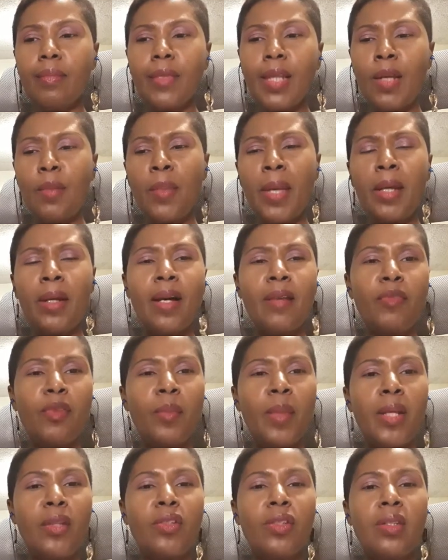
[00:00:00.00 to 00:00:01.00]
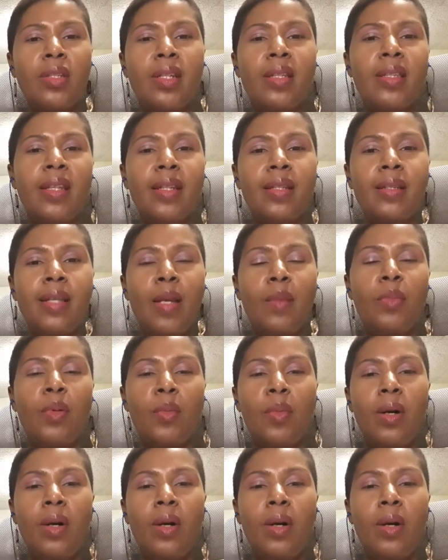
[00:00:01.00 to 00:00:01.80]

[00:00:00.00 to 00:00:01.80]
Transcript: make affirmations and they tape them